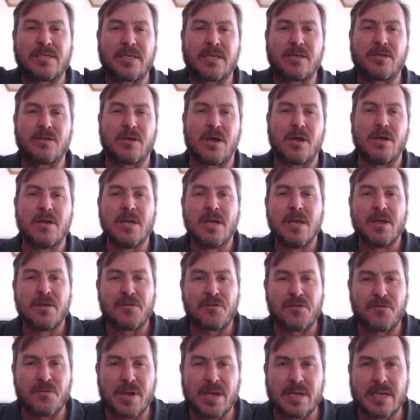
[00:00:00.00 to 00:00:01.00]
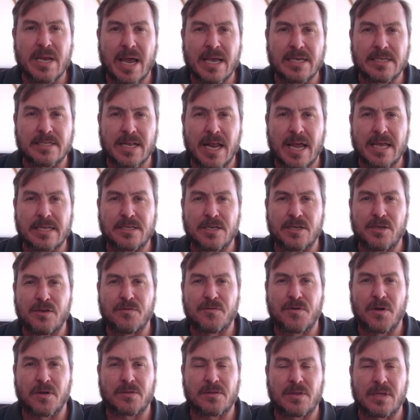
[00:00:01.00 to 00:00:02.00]
You know, 3 days later, you've
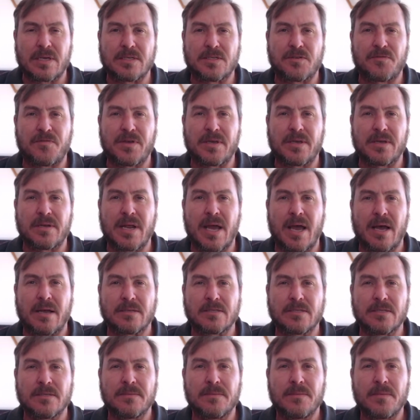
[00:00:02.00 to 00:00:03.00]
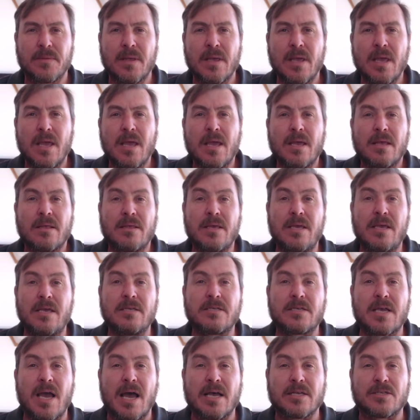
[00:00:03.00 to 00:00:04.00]
got things figured out. These
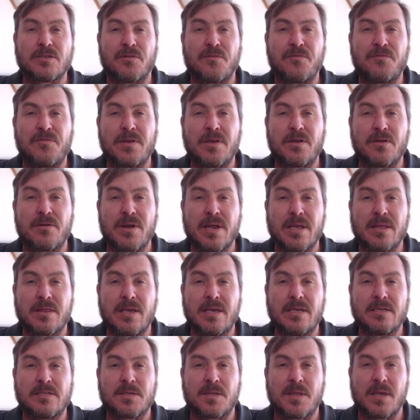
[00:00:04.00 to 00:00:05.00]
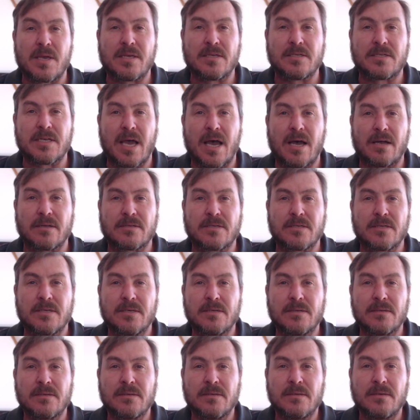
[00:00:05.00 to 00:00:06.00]
guys are figuring these things out
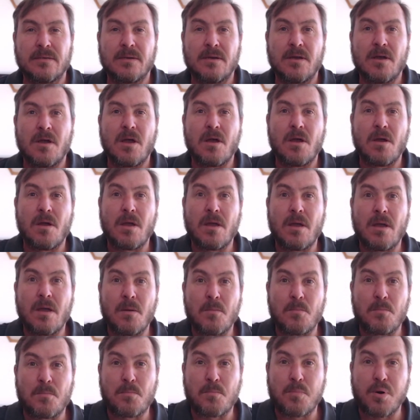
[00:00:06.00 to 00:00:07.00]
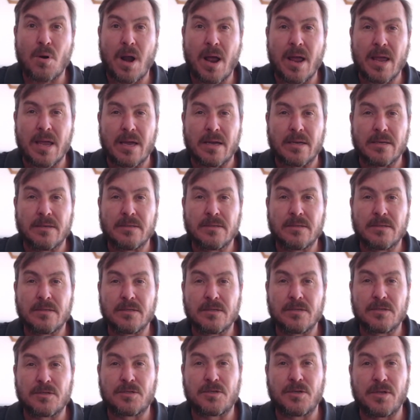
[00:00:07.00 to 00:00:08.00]
prior
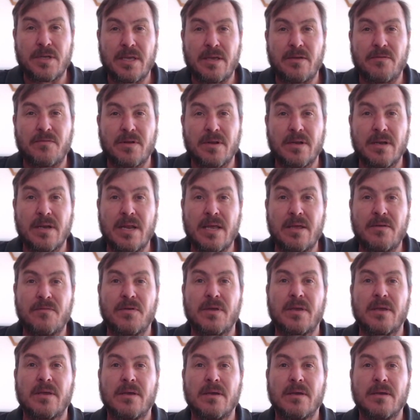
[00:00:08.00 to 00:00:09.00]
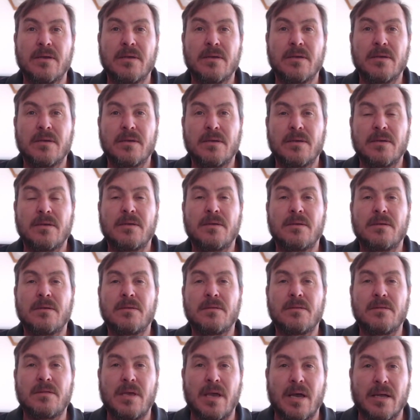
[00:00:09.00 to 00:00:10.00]
to even leaving
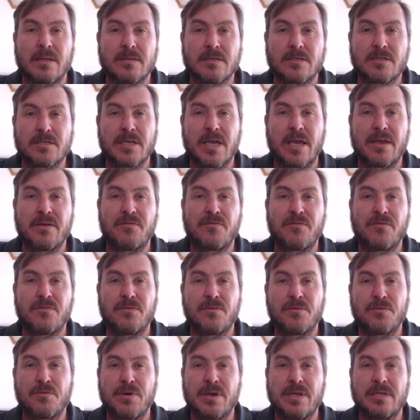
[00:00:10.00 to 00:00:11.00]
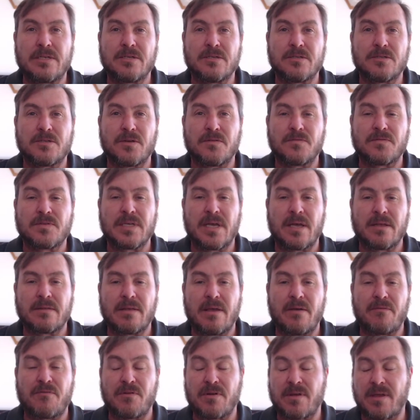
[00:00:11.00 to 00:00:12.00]
the unsafe regions of South
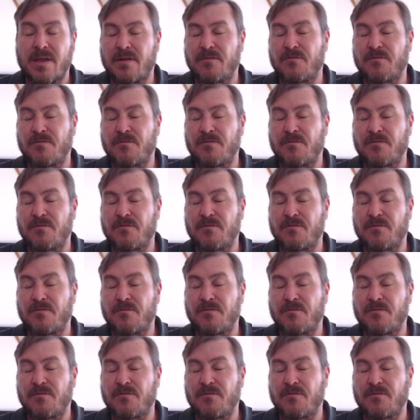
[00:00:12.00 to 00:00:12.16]
Africa.